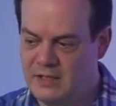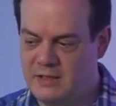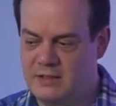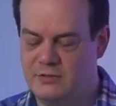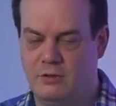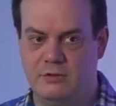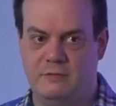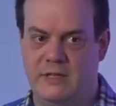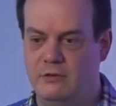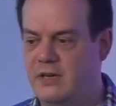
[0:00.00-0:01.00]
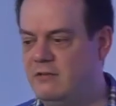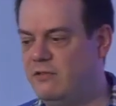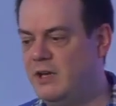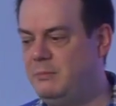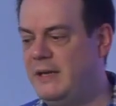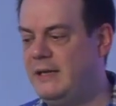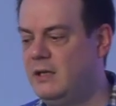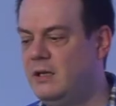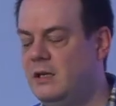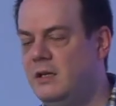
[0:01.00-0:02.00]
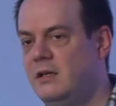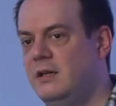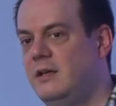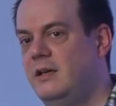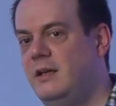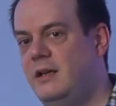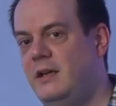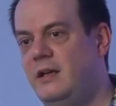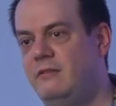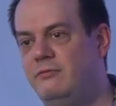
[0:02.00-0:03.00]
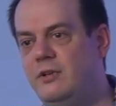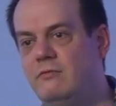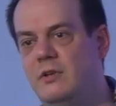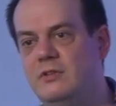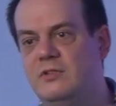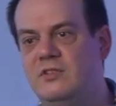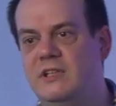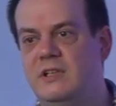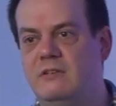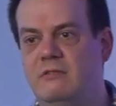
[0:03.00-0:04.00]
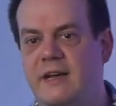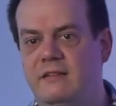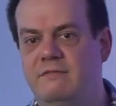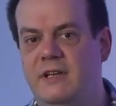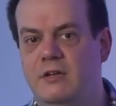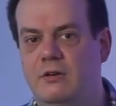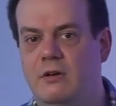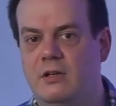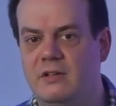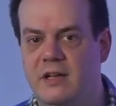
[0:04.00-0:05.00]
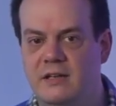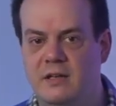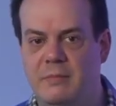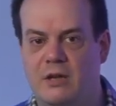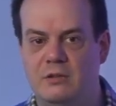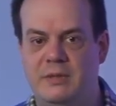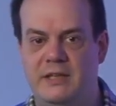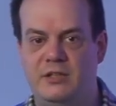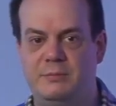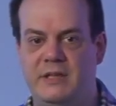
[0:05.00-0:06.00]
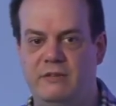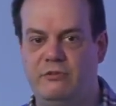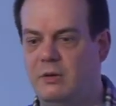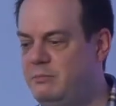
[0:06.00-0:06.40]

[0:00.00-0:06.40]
That's also where you can find me. If you want to see great video content about PHP from